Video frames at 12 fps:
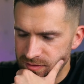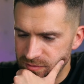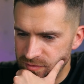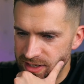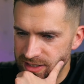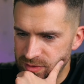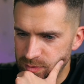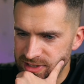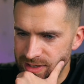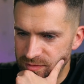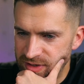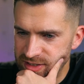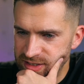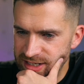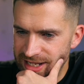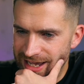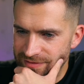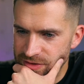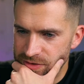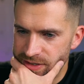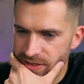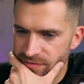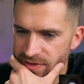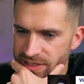Vince, what's up, Vince? Good to have you
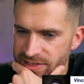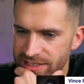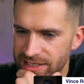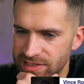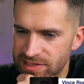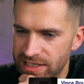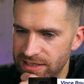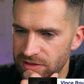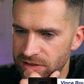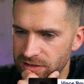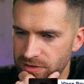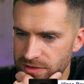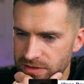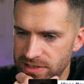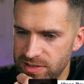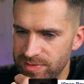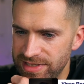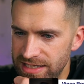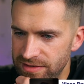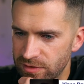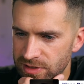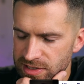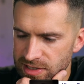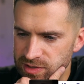here. Vince says settler colonialism is evil
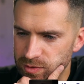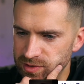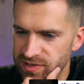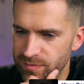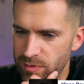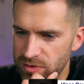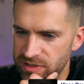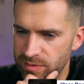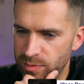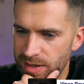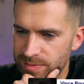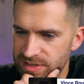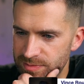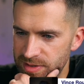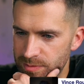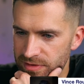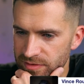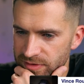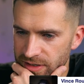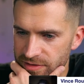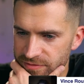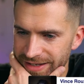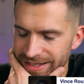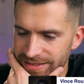and is the source of most of the problems that people of color
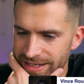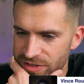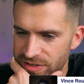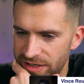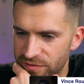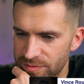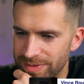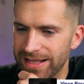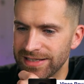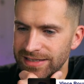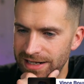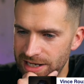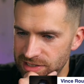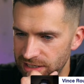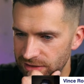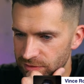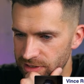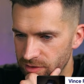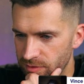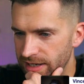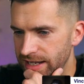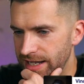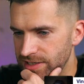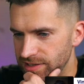face. Hashtag free Palestine, hashtag free
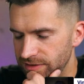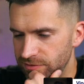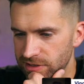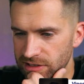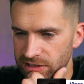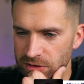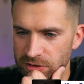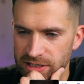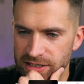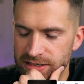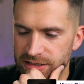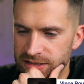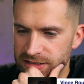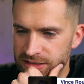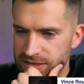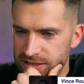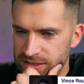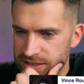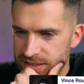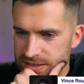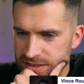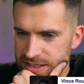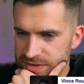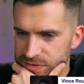Hawaii, hashtag free Lakota.
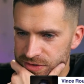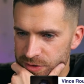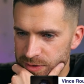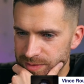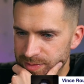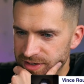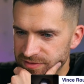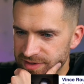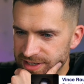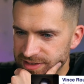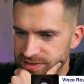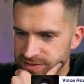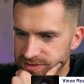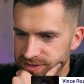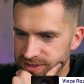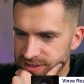Thanks for showing up here, Vince.